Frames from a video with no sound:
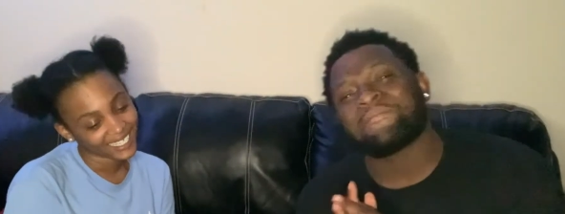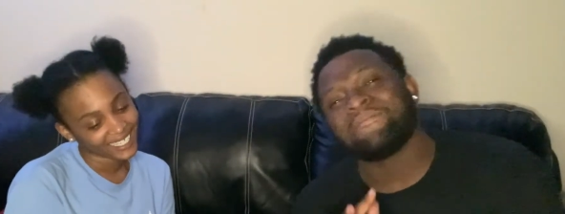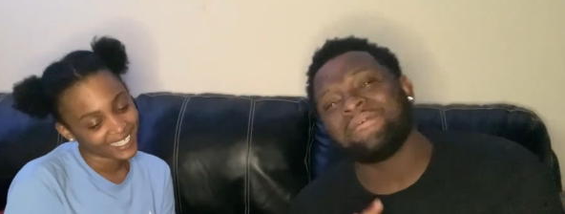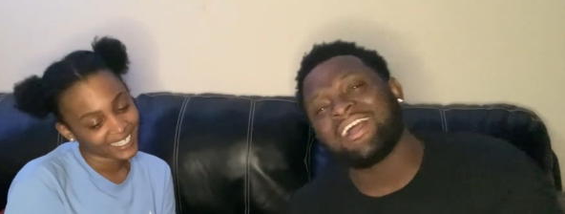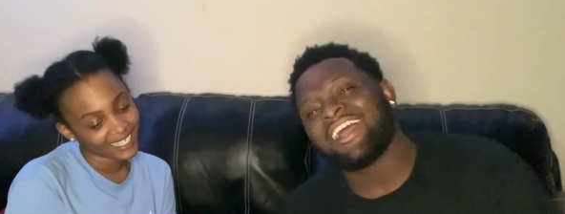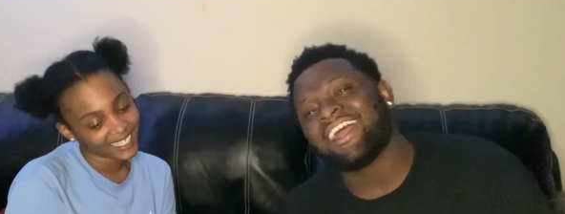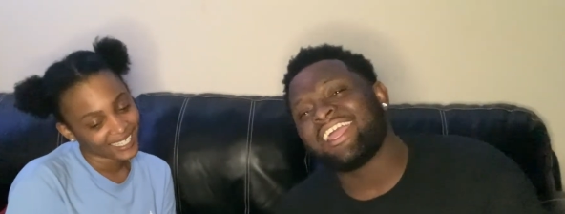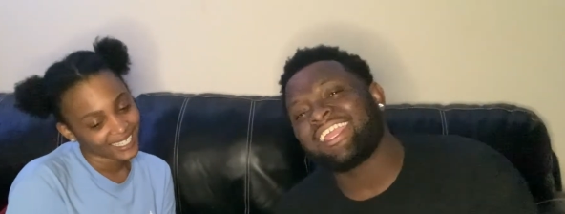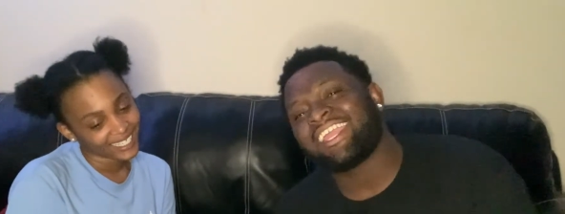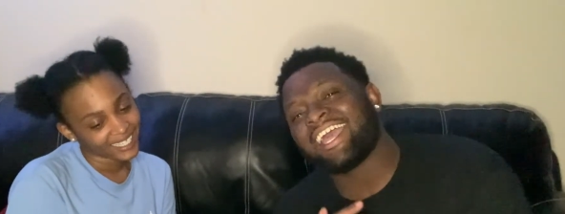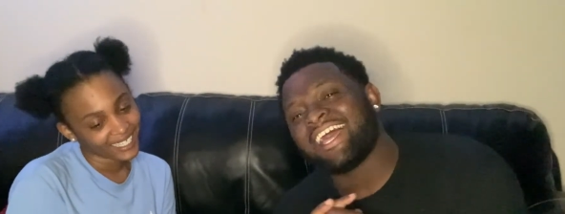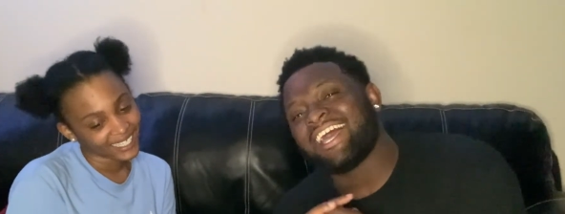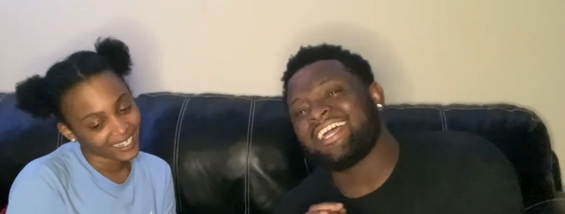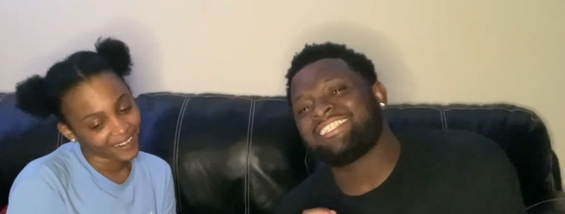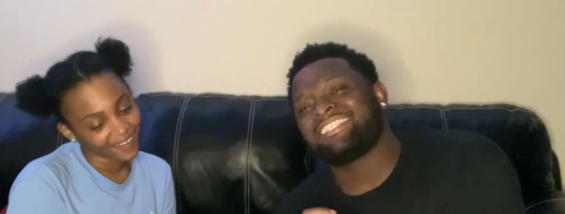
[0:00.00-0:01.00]
Speaker 1: All right,
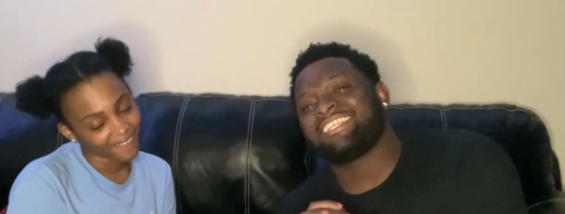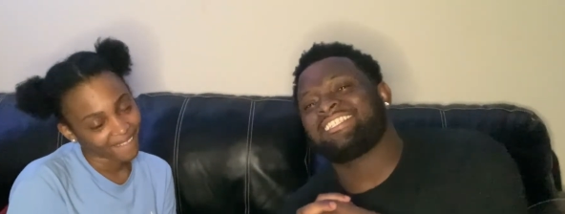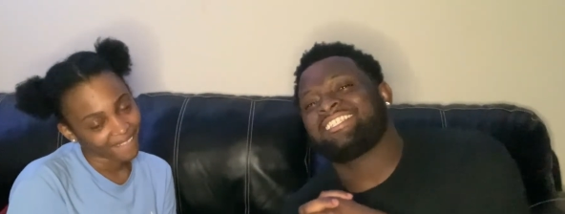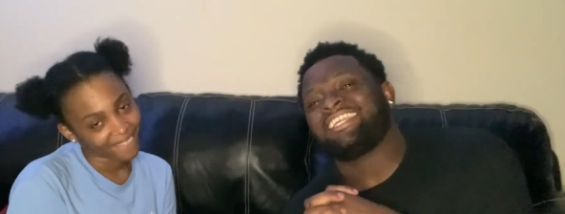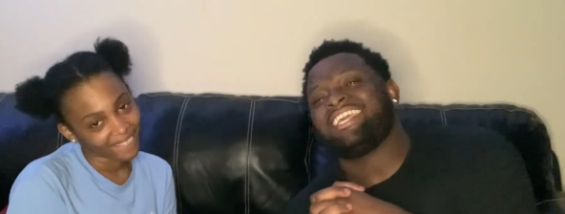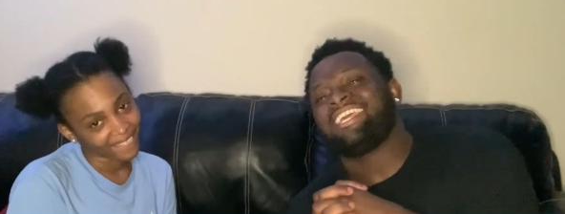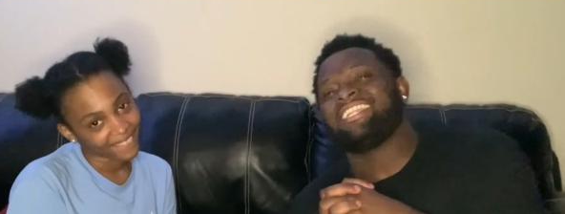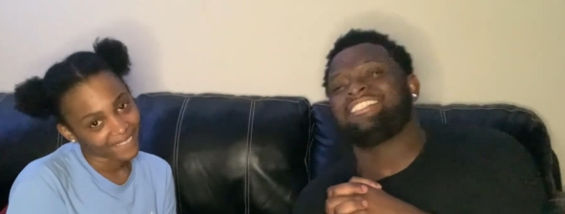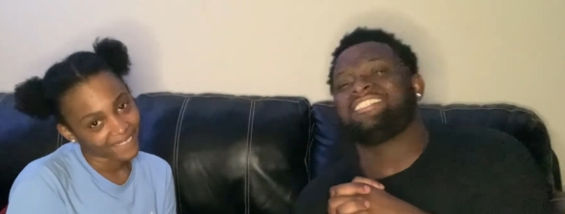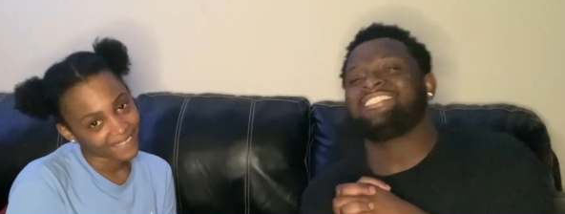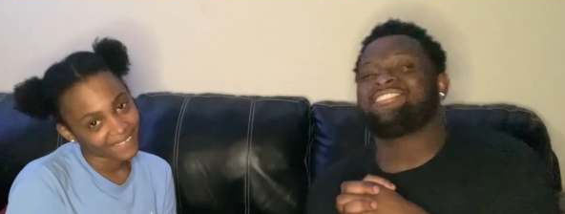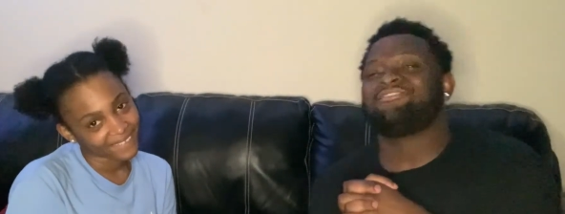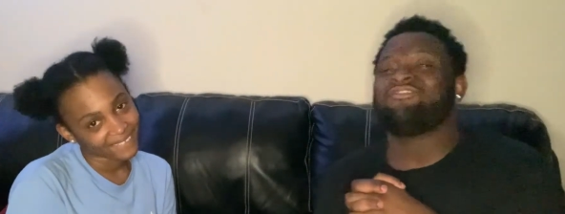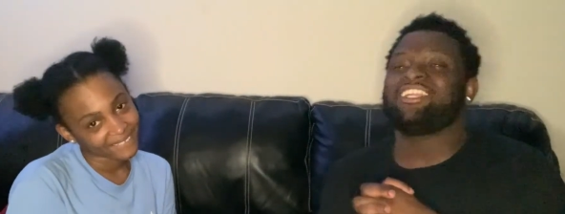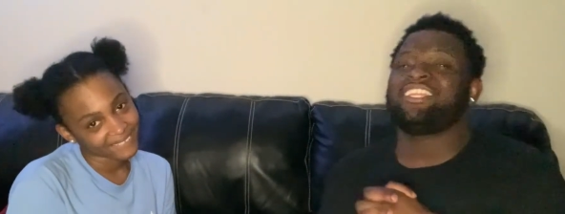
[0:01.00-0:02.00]
guys, this
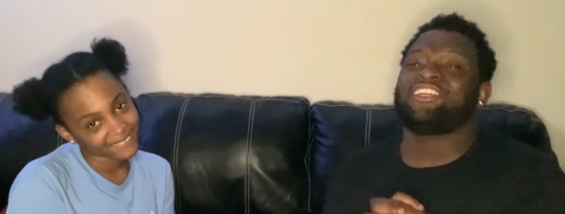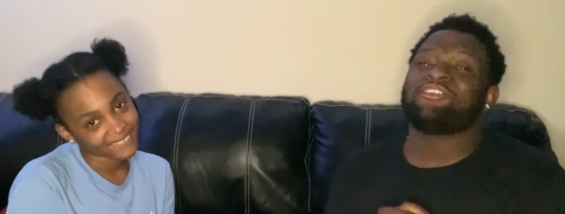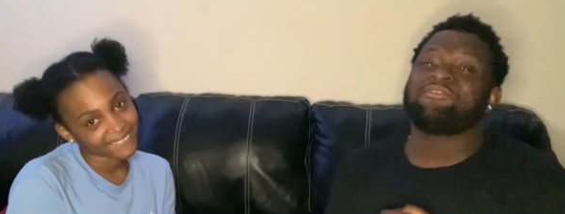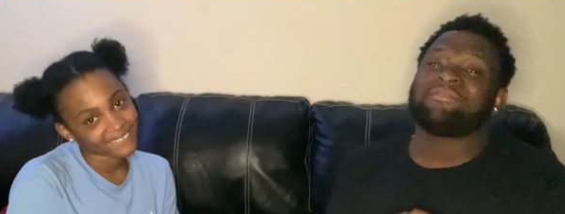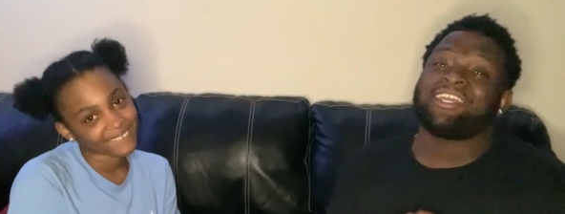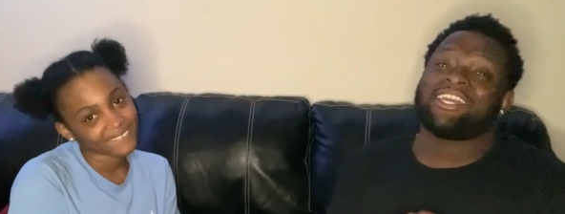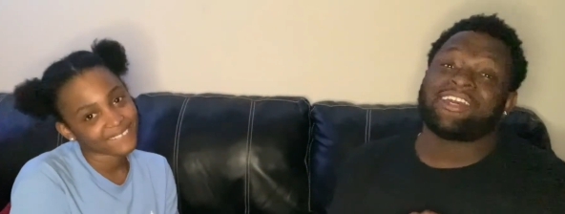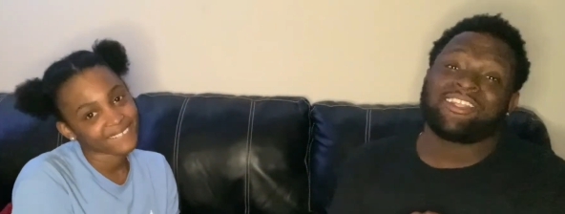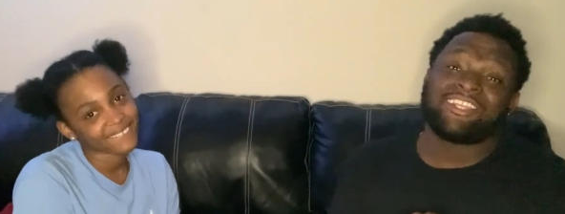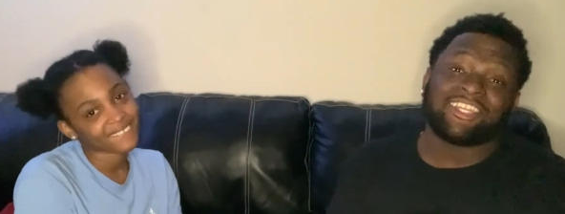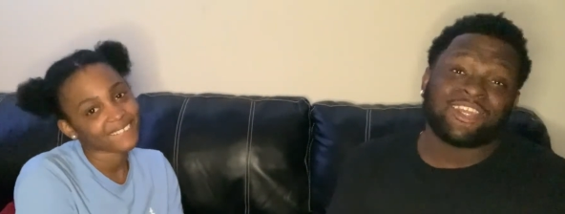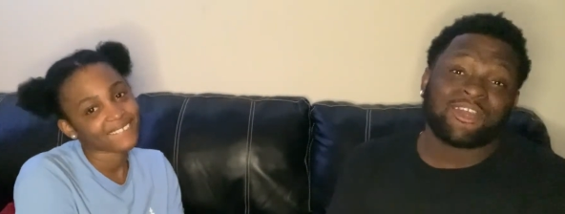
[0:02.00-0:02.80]
ends this video, man.